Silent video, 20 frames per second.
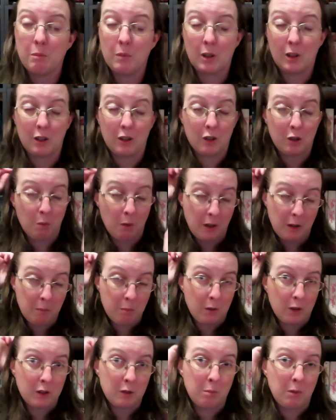or 20
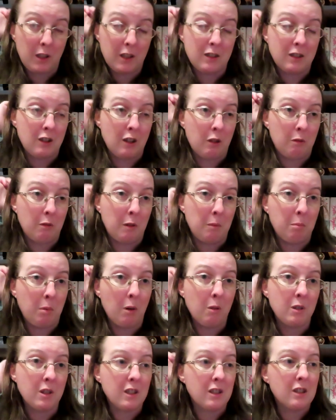books plus the three
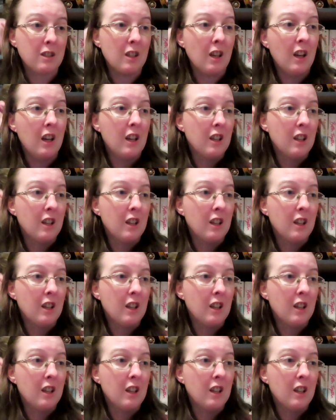bonus.